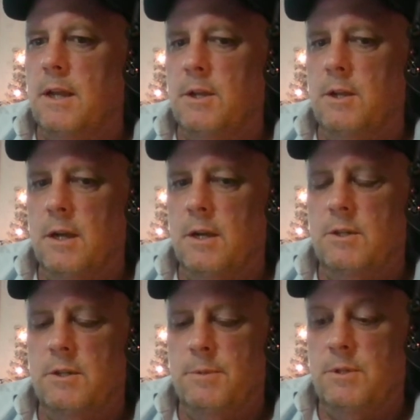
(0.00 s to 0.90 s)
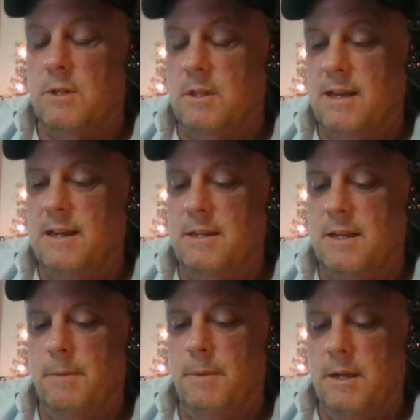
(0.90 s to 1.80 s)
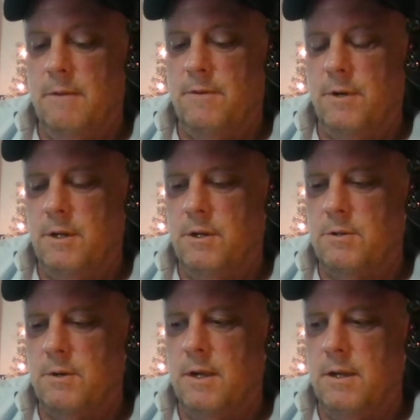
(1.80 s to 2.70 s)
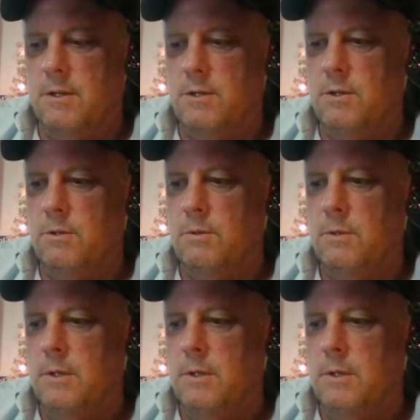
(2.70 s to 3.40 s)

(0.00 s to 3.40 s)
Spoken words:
a good heart. She puts a lot of time and effort into trying to